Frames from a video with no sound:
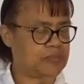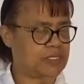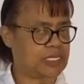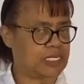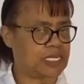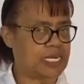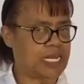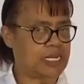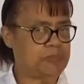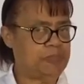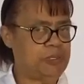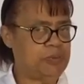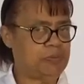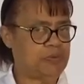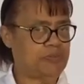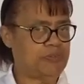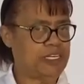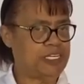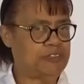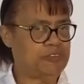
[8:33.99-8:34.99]
A lot of
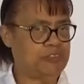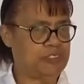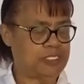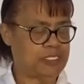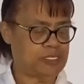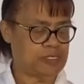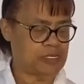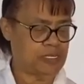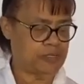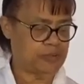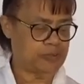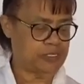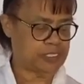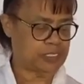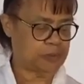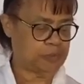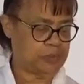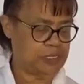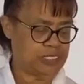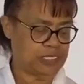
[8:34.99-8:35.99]
people have asked for this
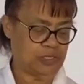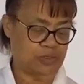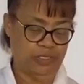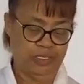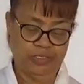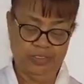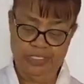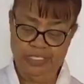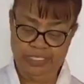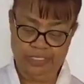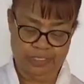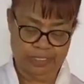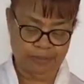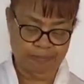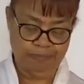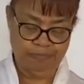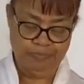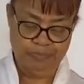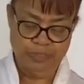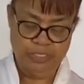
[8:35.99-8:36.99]
recipe, so here it is.
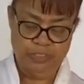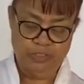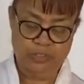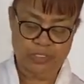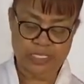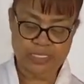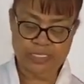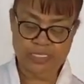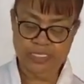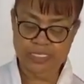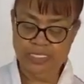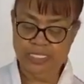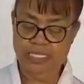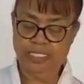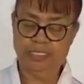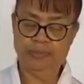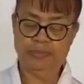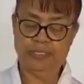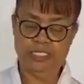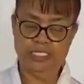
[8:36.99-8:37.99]
Drexell and
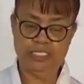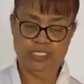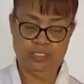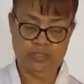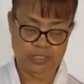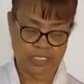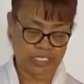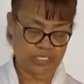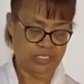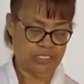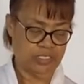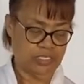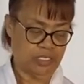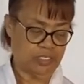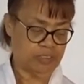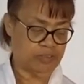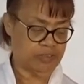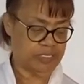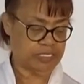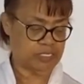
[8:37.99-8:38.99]
Honeybee'S, donations
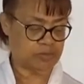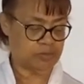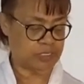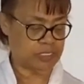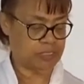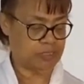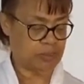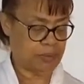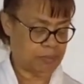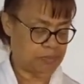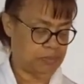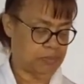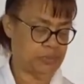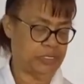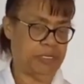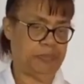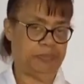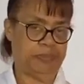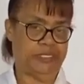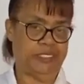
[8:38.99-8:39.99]
only restaurant,
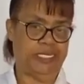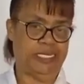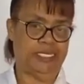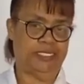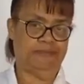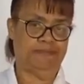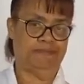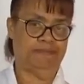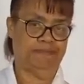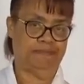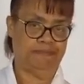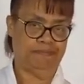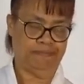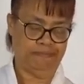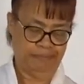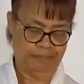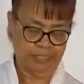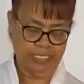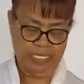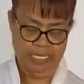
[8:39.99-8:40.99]
bread pudding.
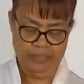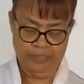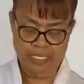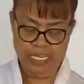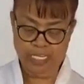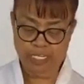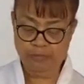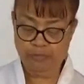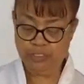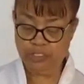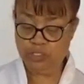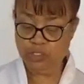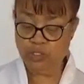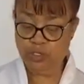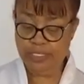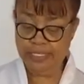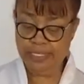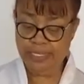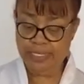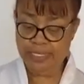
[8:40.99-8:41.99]
Thank you for
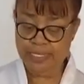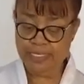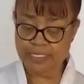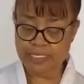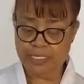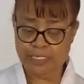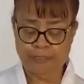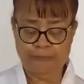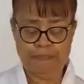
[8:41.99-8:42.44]
joining us.